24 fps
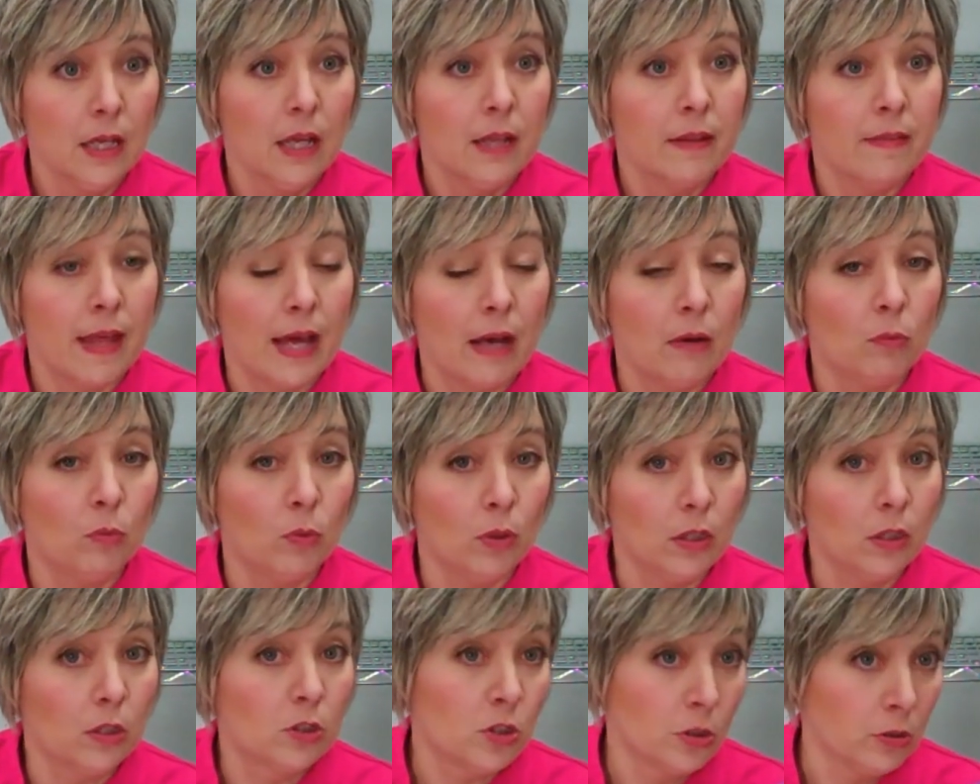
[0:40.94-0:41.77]
that
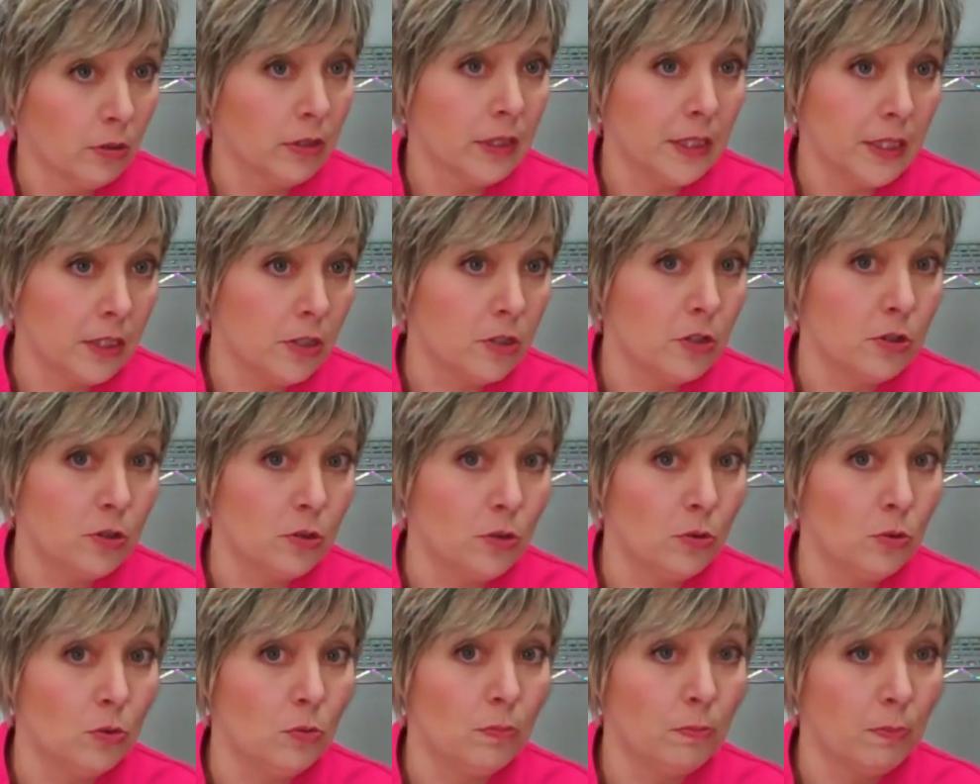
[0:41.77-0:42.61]
will turn
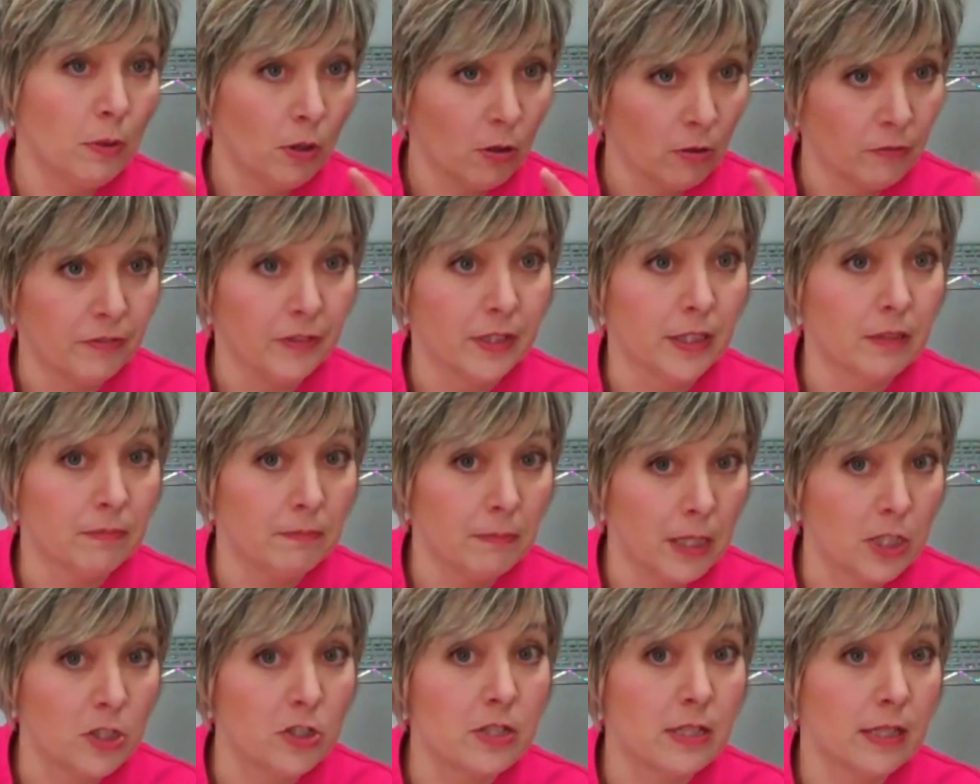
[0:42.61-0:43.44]
into perfect
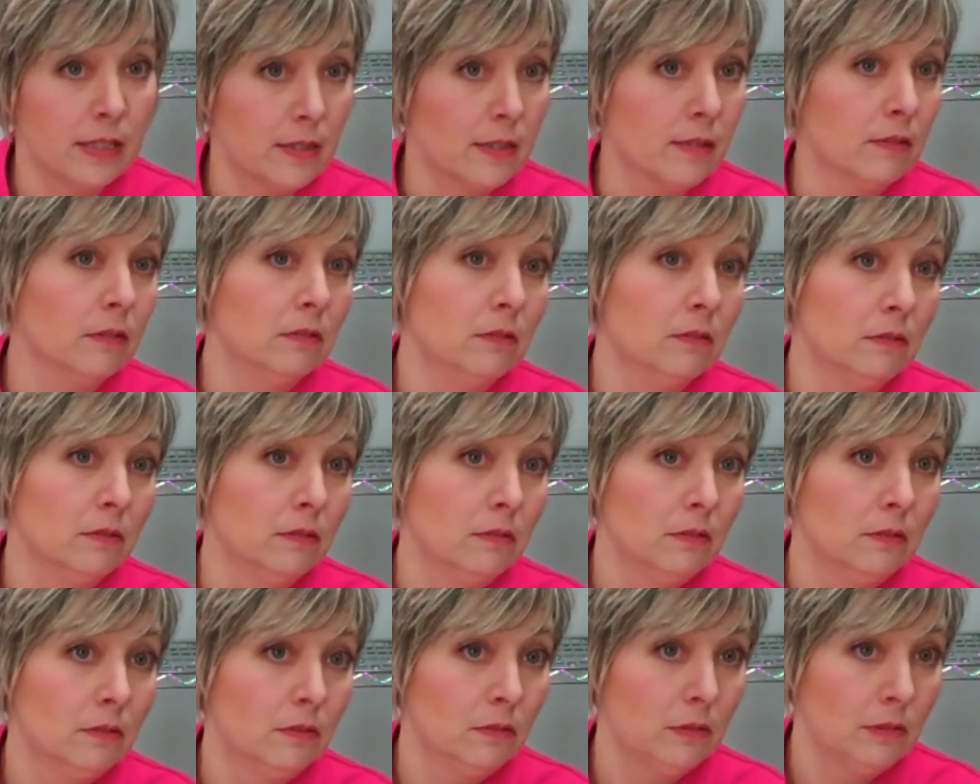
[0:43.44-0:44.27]
mesh stencil
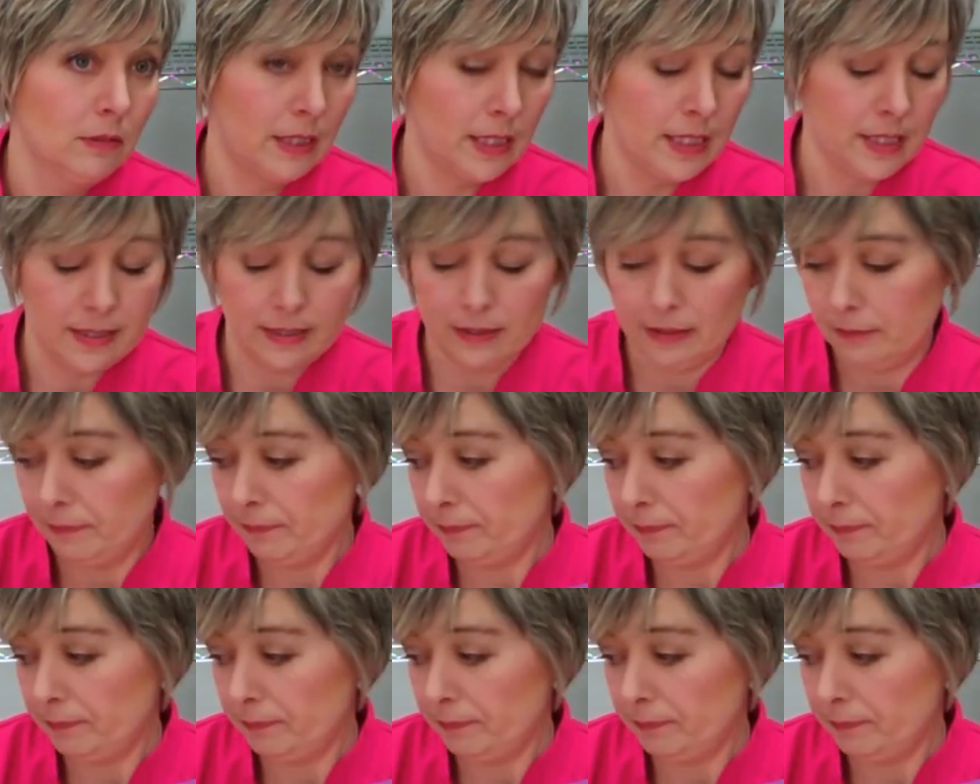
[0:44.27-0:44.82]
icing.